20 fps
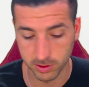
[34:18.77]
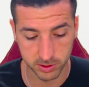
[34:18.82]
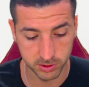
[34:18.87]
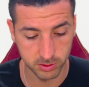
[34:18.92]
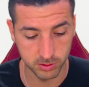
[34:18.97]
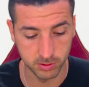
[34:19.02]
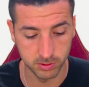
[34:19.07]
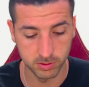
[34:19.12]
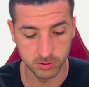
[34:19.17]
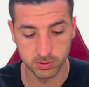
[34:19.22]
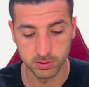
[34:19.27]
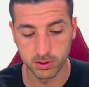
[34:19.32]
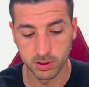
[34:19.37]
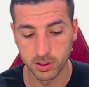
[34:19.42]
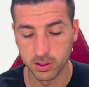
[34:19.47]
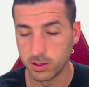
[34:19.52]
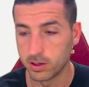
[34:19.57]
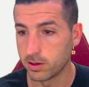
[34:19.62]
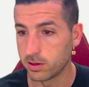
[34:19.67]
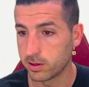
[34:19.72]
let's do
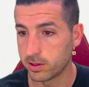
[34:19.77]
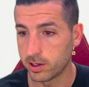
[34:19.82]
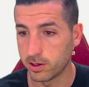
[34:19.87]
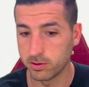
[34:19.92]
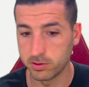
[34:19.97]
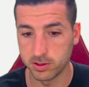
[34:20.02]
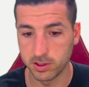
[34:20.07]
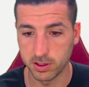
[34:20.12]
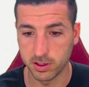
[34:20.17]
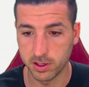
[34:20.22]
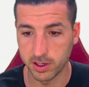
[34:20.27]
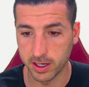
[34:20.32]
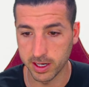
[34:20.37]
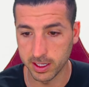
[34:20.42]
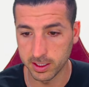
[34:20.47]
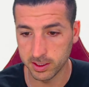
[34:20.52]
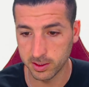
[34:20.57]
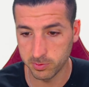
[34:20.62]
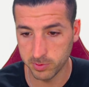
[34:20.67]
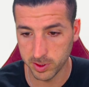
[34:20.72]

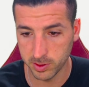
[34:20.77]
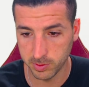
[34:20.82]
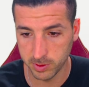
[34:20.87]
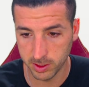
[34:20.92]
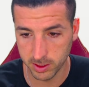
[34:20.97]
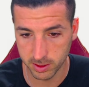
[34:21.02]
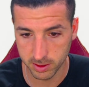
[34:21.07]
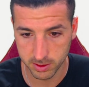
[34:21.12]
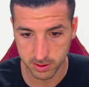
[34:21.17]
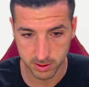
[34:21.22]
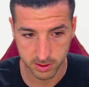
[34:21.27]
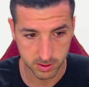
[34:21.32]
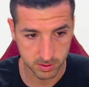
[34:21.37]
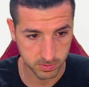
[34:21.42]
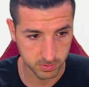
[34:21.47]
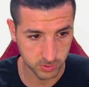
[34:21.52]
1300 maybe.